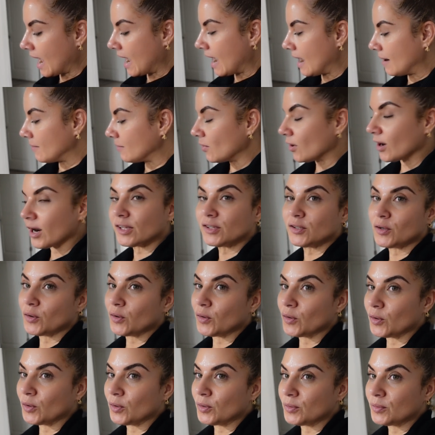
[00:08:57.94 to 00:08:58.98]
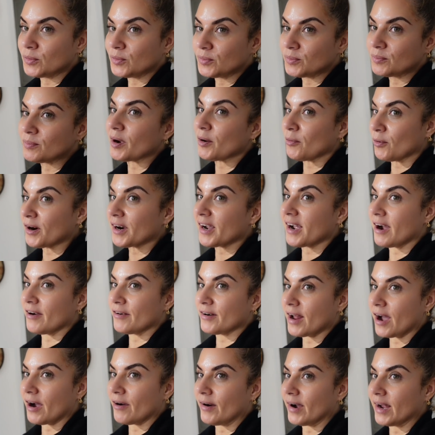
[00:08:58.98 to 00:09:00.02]
I'm gonna do my workout
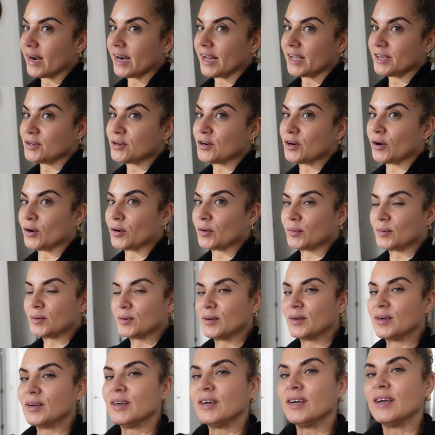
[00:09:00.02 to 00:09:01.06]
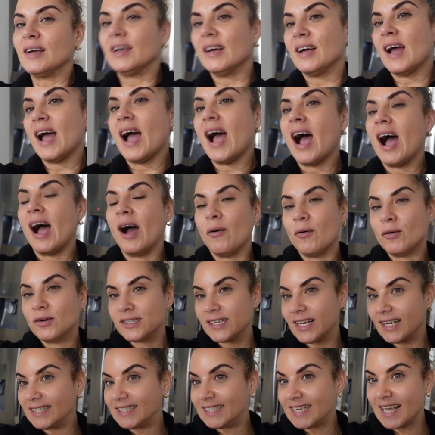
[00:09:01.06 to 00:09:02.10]
now, I'll let you know. How was
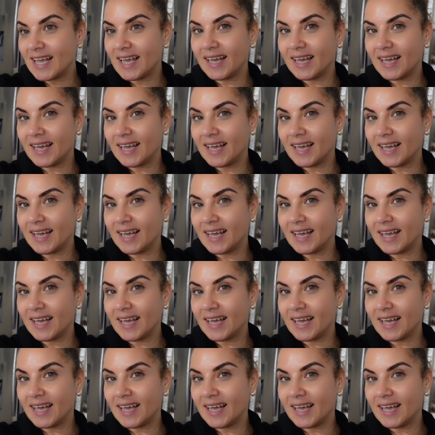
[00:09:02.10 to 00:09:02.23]
at the